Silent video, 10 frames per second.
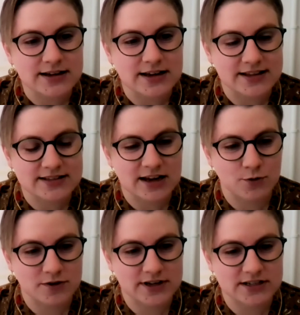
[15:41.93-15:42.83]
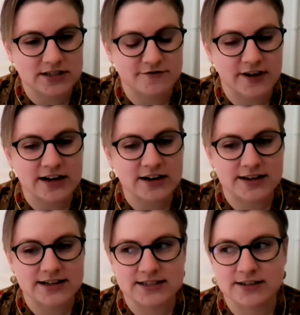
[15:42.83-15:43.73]
and that's how we'll get to
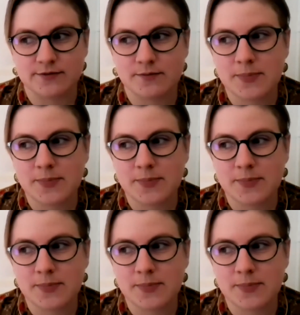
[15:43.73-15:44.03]
finalize it.